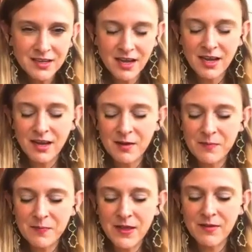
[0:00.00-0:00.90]

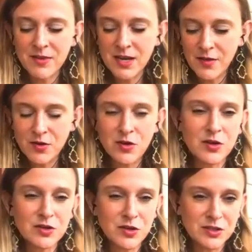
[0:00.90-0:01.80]
of another
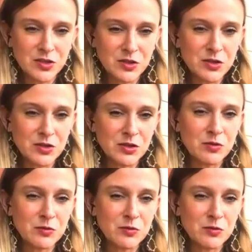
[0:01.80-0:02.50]
transgender,